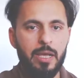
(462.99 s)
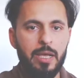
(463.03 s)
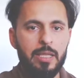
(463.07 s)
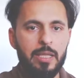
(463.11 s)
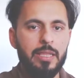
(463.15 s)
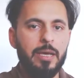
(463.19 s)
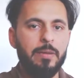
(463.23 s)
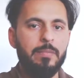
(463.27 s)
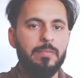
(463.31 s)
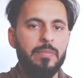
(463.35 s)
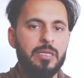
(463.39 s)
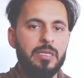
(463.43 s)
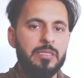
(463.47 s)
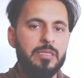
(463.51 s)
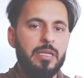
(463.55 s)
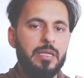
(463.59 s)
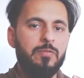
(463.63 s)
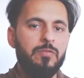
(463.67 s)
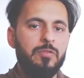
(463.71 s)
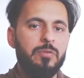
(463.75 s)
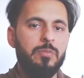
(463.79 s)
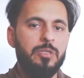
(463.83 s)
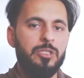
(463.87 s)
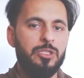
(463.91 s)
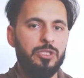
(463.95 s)
and that means
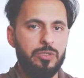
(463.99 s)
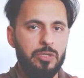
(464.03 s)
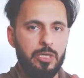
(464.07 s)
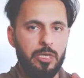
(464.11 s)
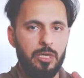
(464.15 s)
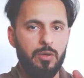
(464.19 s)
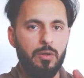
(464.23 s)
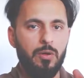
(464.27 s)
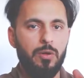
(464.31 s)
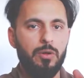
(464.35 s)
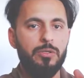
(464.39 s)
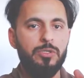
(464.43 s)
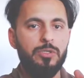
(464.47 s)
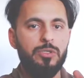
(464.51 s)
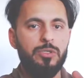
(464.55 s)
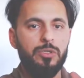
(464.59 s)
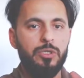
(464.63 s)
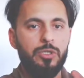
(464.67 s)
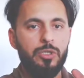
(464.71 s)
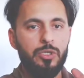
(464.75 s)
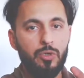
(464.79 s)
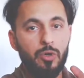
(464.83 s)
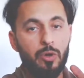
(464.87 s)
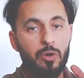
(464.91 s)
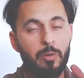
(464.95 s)
that will be straight onto
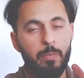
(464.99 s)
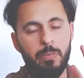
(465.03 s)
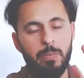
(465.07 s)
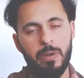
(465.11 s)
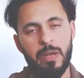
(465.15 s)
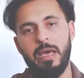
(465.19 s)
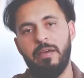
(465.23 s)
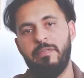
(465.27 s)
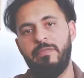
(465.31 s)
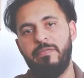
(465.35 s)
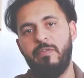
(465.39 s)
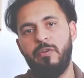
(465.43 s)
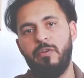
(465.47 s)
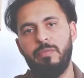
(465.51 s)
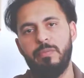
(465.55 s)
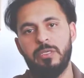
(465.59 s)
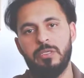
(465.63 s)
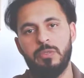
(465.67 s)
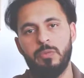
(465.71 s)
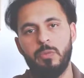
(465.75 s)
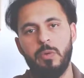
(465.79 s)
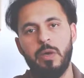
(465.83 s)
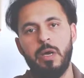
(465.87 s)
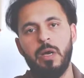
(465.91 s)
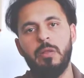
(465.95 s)
your platform
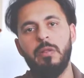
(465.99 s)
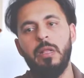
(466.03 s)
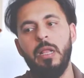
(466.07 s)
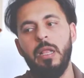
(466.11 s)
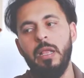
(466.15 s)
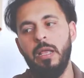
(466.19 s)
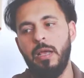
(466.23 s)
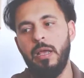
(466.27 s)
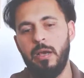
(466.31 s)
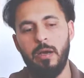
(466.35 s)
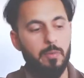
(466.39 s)
as well,